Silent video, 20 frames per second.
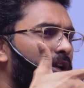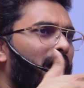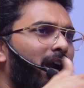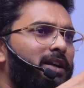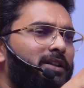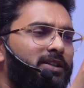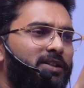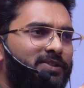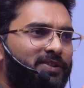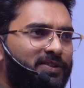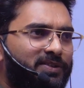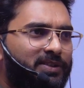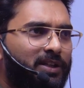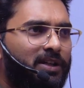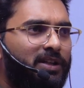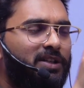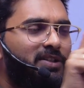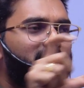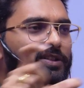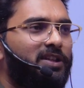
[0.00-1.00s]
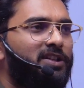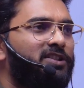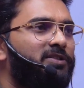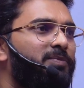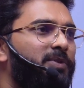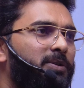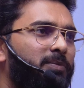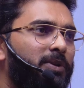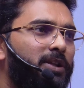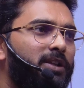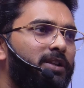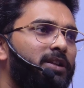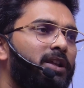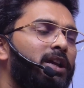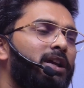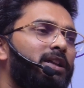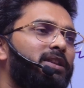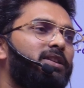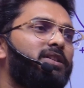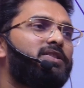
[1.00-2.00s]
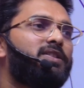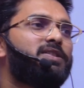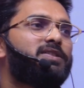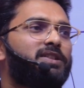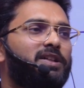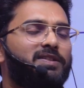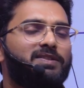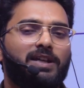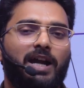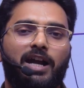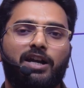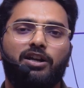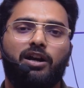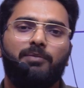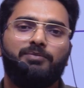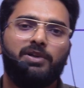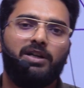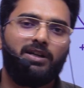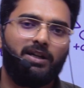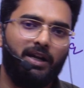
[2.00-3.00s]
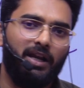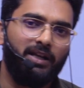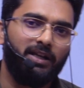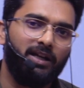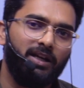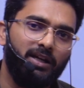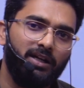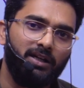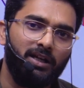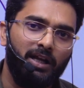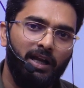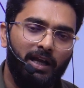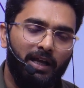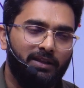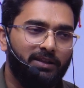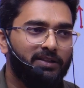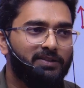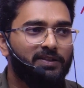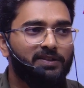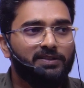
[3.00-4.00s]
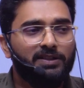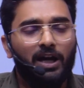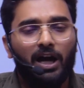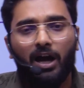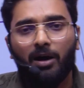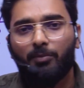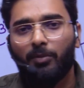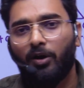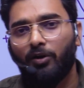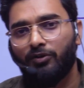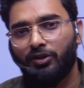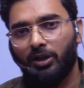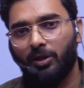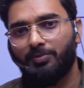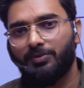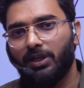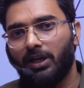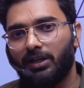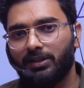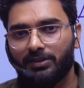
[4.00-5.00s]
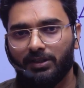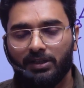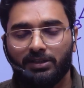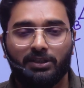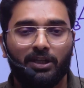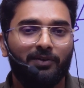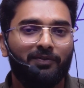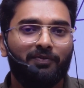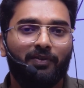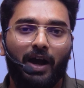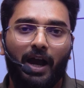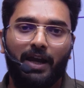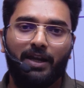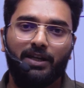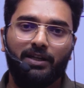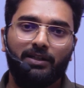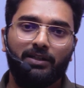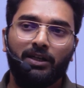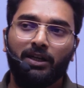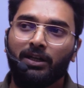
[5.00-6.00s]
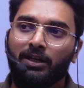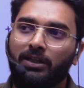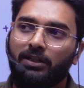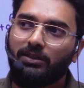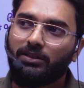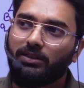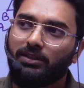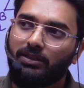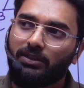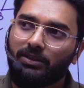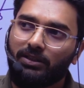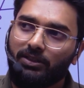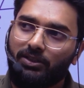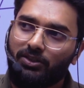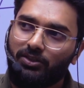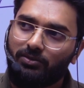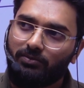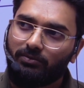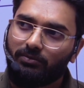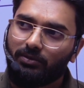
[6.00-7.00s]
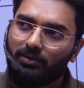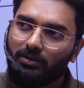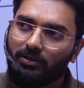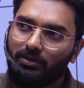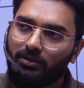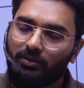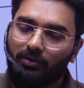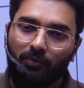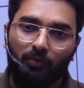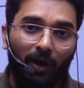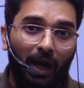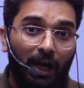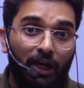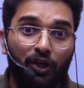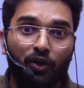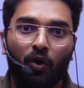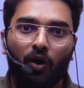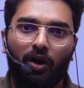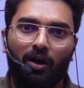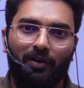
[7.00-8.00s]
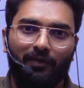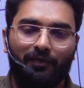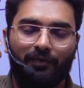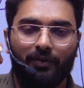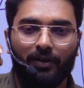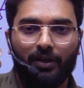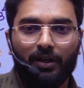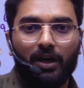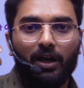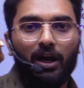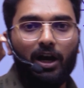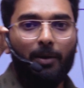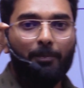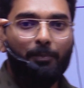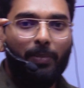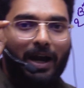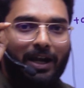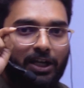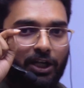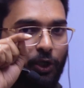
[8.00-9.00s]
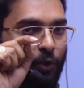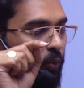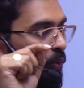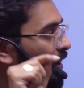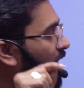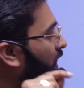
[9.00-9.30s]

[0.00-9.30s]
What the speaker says: this is the distance between, this is the side of the triangle, this is the amount of charges, then find the value of a particular